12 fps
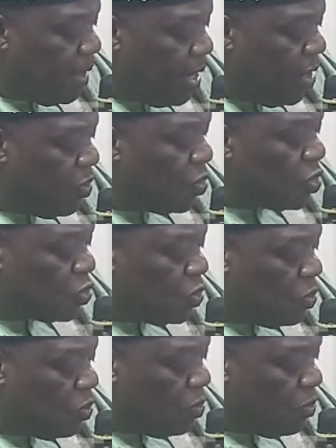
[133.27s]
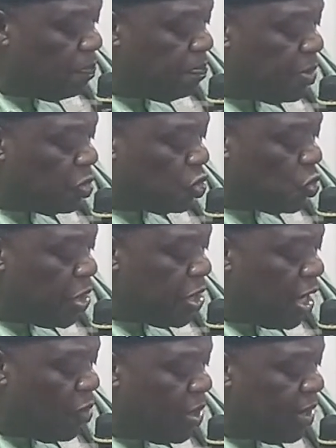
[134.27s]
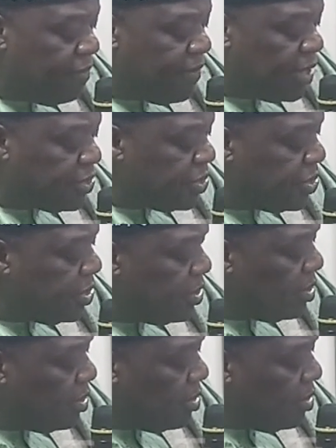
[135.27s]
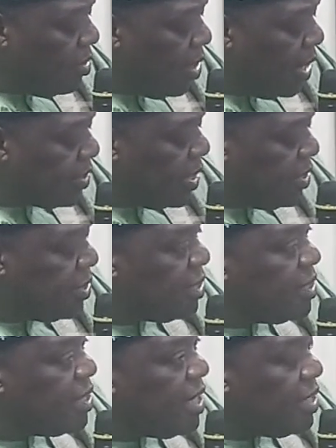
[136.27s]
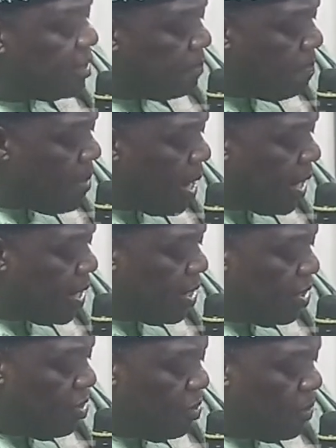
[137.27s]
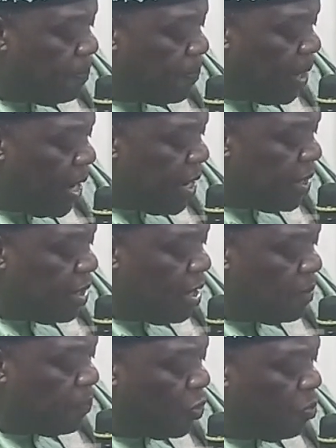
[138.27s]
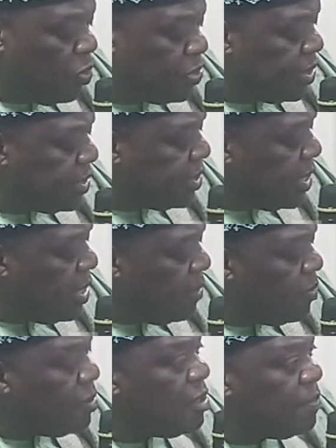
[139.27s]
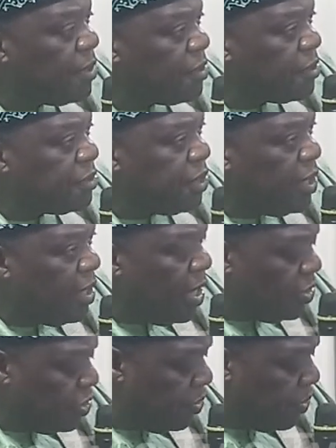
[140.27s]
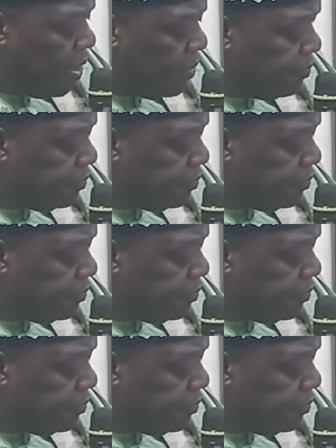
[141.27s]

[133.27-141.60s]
and also punctuate our diversity as a distinctive mark of pride and promote sustainable democracy in Nigeria.